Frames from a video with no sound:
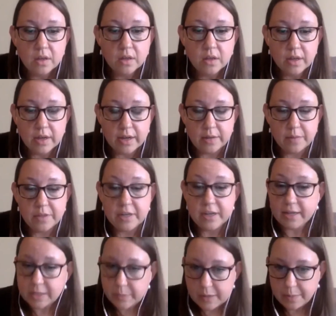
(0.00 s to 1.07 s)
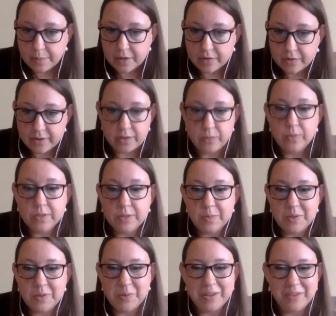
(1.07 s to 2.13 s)
The next paper I read was
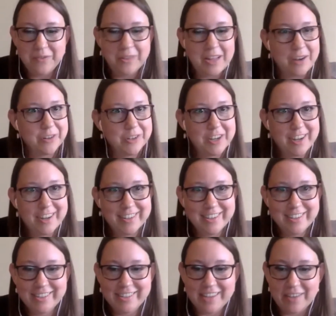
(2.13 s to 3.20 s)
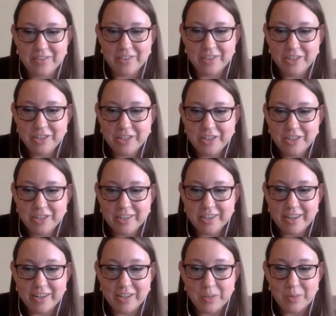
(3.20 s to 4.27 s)
Between Flower Child and Savage.
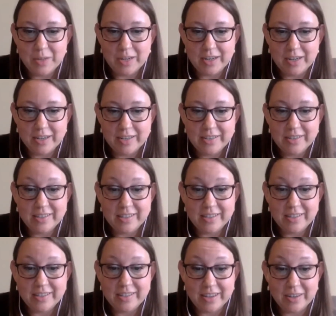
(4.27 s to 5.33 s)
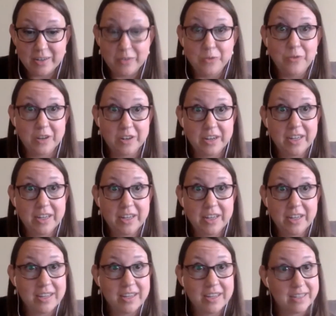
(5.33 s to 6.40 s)
And to be honest, I was very
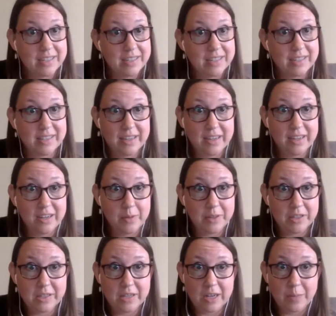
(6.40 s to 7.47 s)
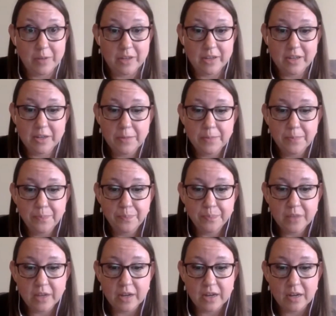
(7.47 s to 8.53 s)
excited about this topic.
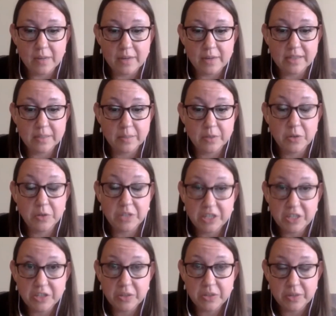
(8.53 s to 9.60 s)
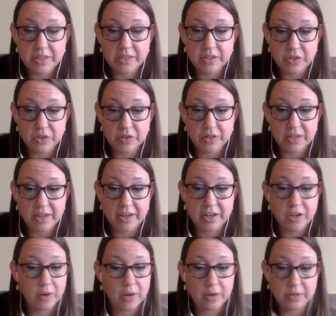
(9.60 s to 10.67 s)
As someone who teaches US history, I
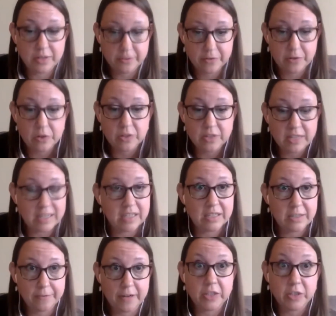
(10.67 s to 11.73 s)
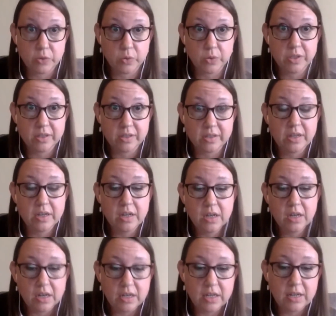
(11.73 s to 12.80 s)
know how difficult it is to find sources on
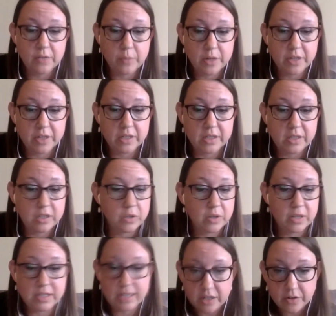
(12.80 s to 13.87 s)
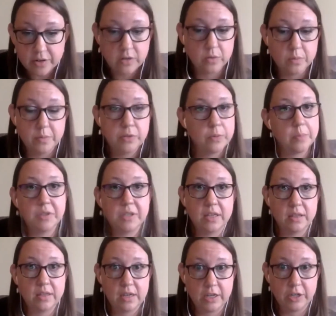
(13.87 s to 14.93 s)
Native Americans that do not denigrate or misrepresent the
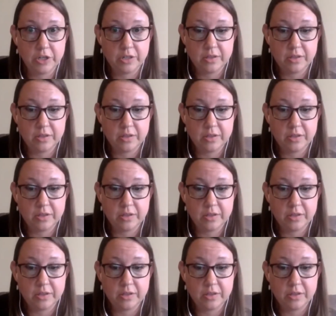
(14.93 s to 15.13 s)
nations.